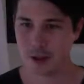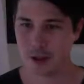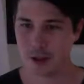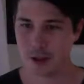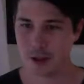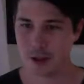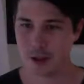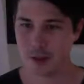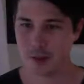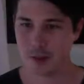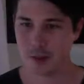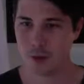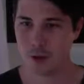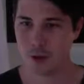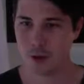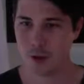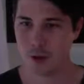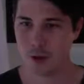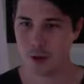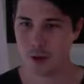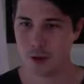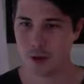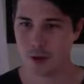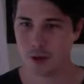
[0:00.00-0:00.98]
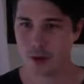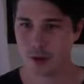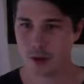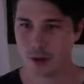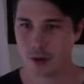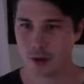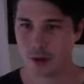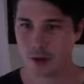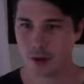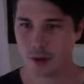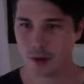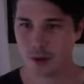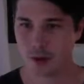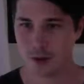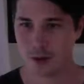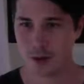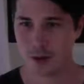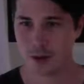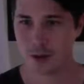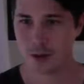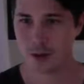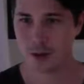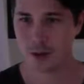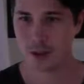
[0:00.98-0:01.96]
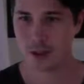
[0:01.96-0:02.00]
some more, oh, he
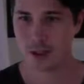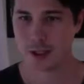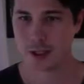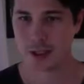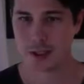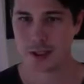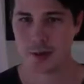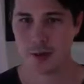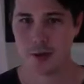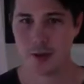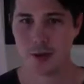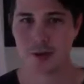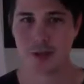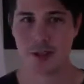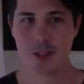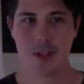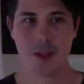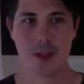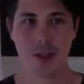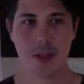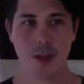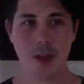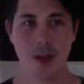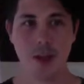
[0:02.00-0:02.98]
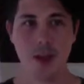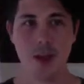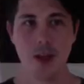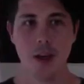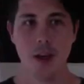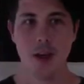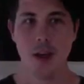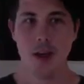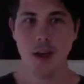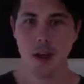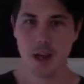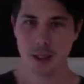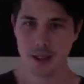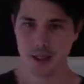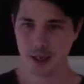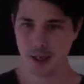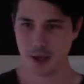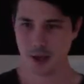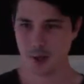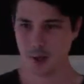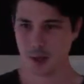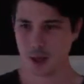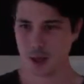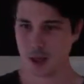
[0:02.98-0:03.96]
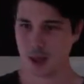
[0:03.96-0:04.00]
just always does that roll, doesn't he? I
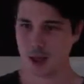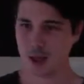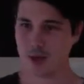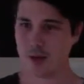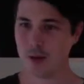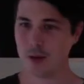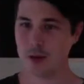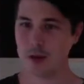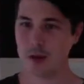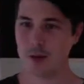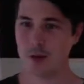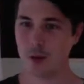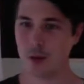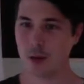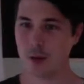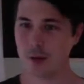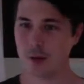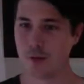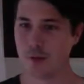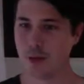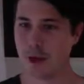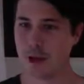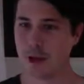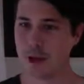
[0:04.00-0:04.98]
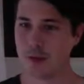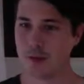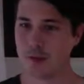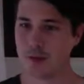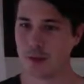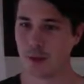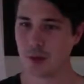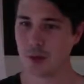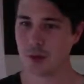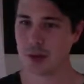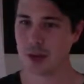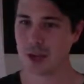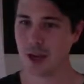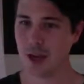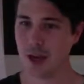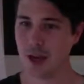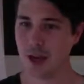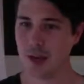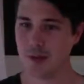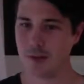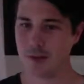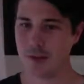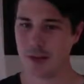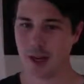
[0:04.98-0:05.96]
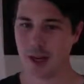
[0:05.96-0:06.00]
started watching some more competitive sort of
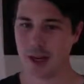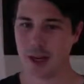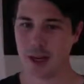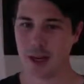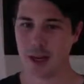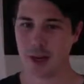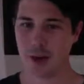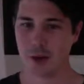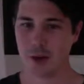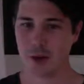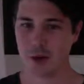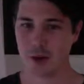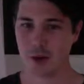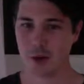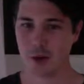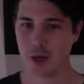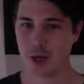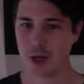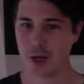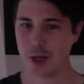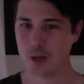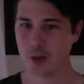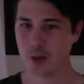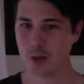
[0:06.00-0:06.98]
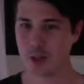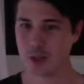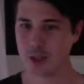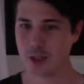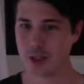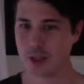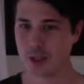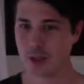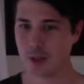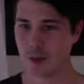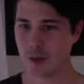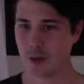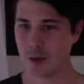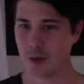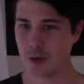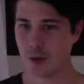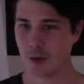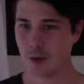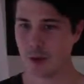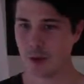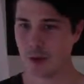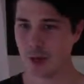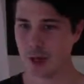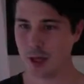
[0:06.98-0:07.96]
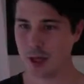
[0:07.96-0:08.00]
stuff, started getting on Twitch, watching some of the
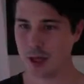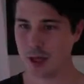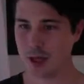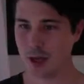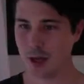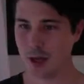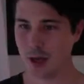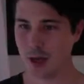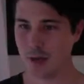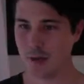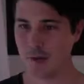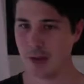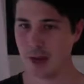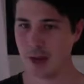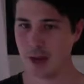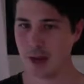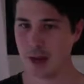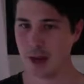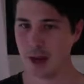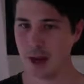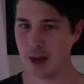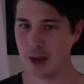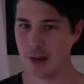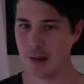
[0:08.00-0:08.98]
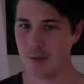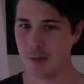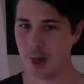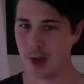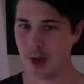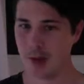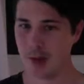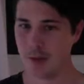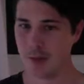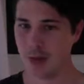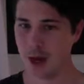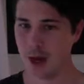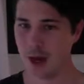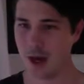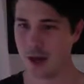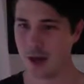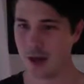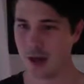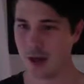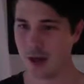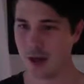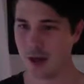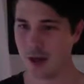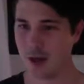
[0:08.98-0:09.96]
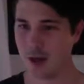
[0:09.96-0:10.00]
tournaments, and I found out about
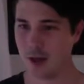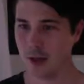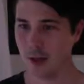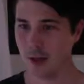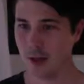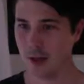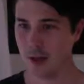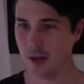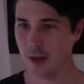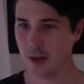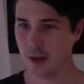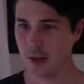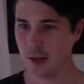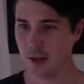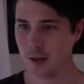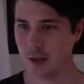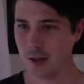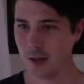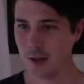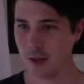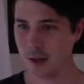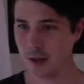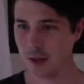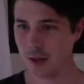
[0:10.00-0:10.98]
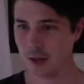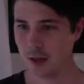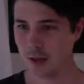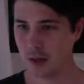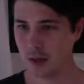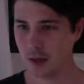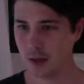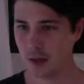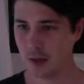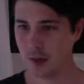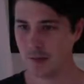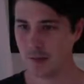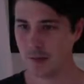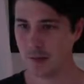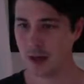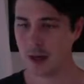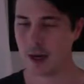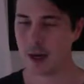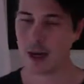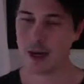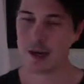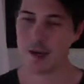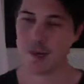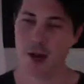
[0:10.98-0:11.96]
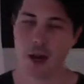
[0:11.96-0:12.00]
Amada, and I found
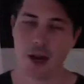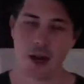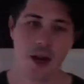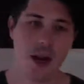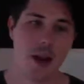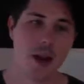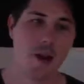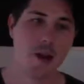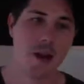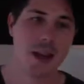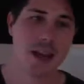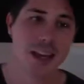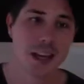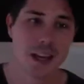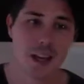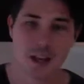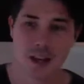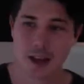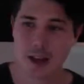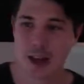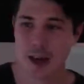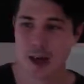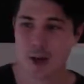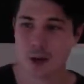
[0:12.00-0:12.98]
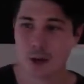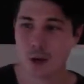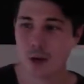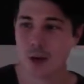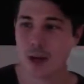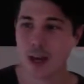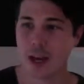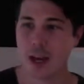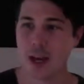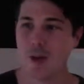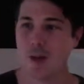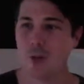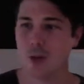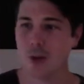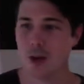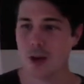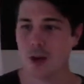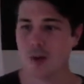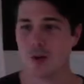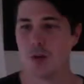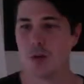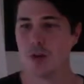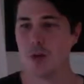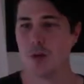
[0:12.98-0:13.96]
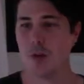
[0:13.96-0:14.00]
out about how good he
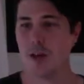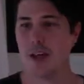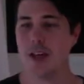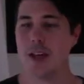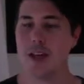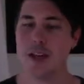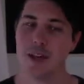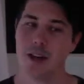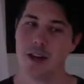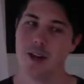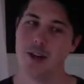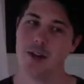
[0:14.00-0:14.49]
was with Peach, and